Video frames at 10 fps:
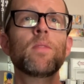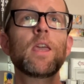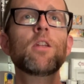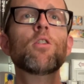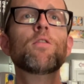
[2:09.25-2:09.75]

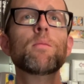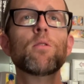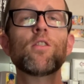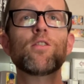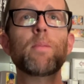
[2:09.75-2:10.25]
In
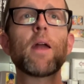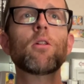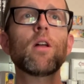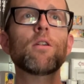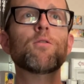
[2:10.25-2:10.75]
November's
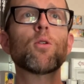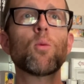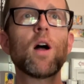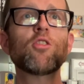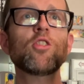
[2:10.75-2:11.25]
Battle of Fort
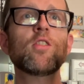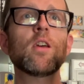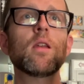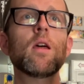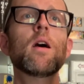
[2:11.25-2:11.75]

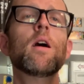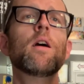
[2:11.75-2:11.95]
Washington,